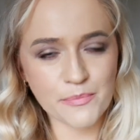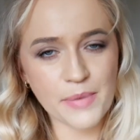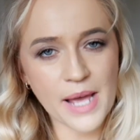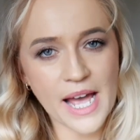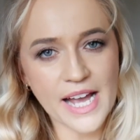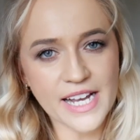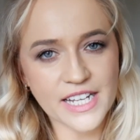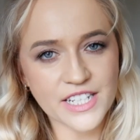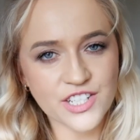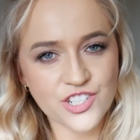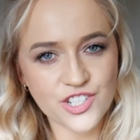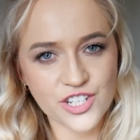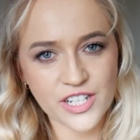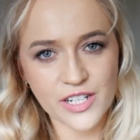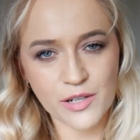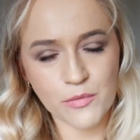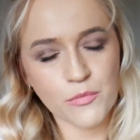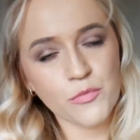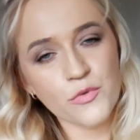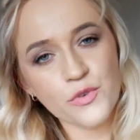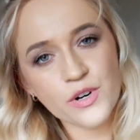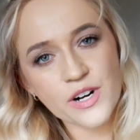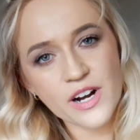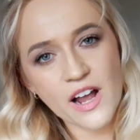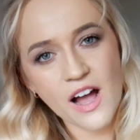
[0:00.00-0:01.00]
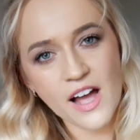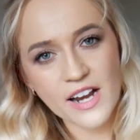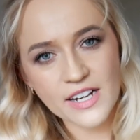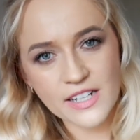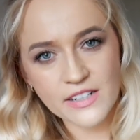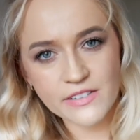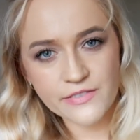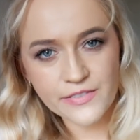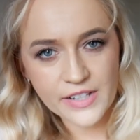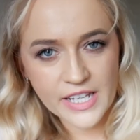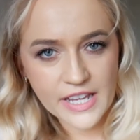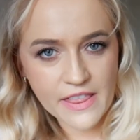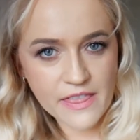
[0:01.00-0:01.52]
packaging, more kind
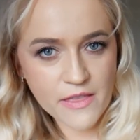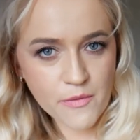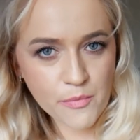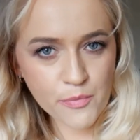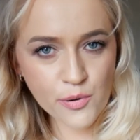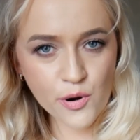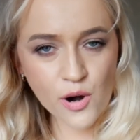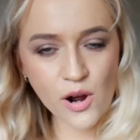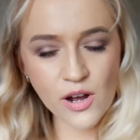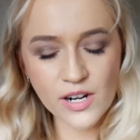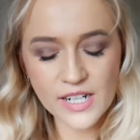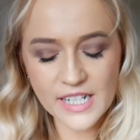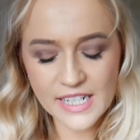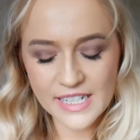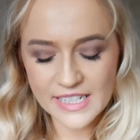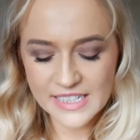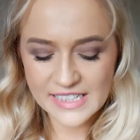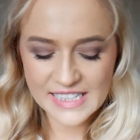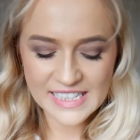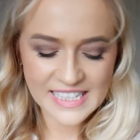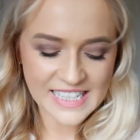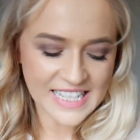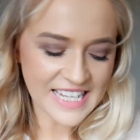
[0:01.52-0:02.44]
of in the product.